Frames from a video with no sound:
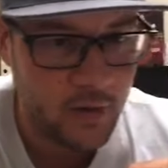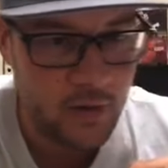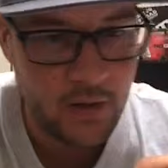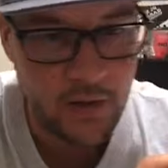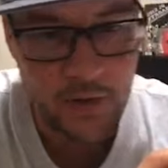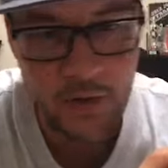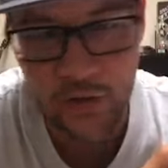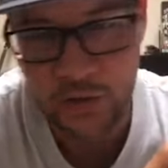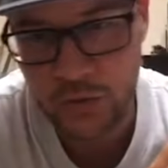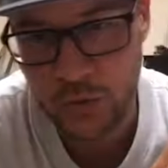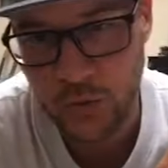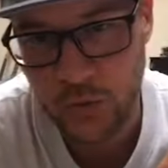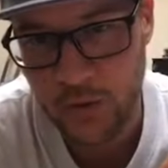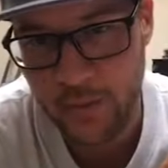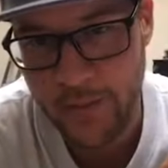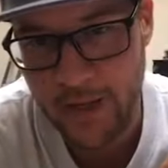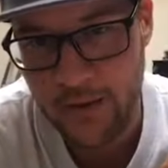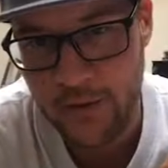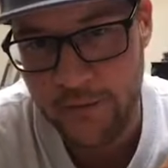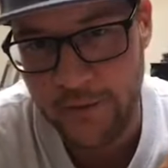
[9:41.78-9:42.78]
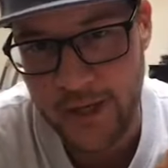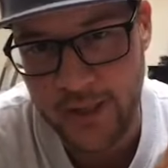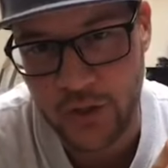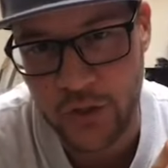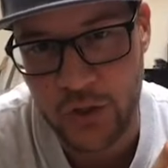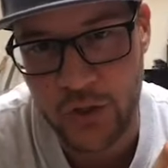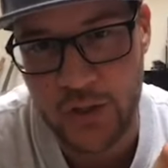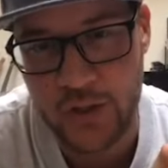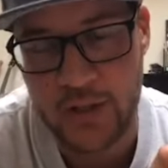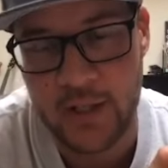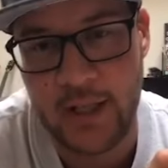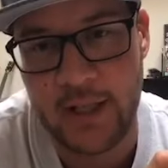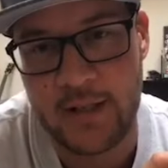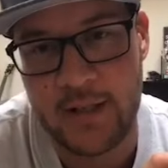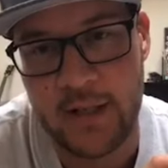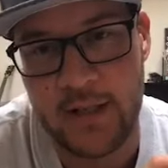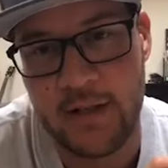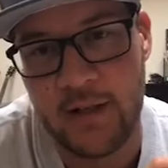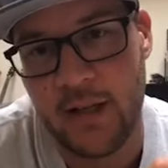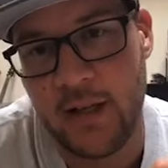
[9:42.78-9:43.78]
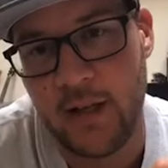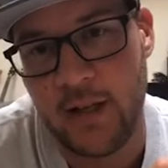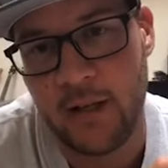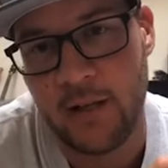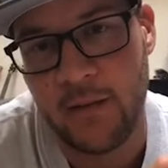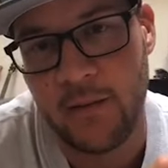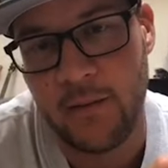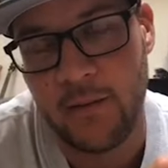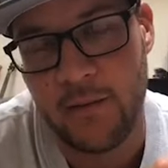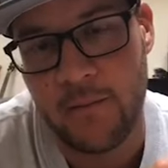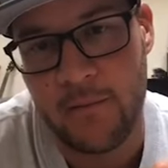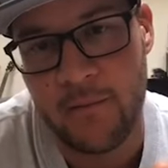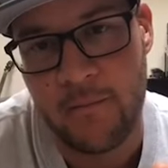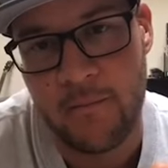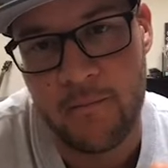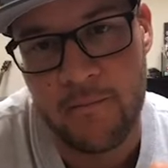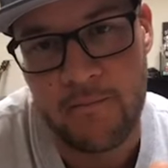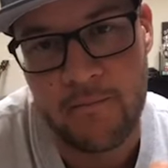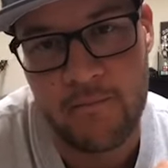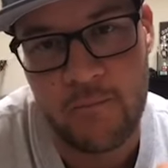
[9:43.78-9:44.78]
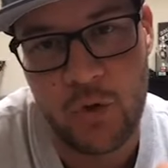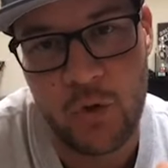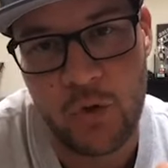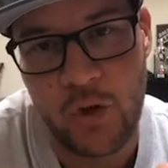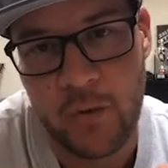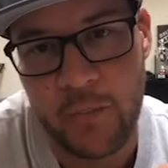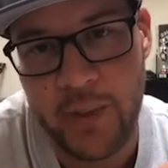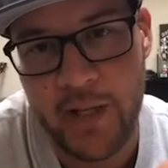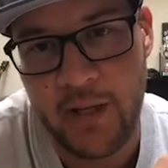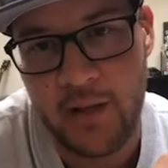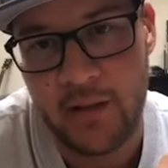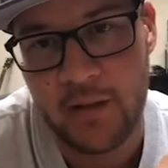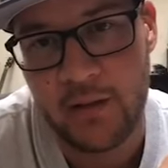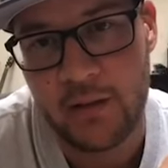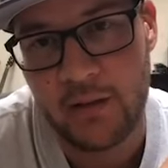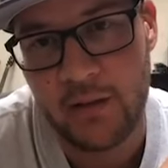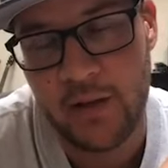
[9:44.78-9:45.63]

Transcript: not all manufacturers attend the Euro B.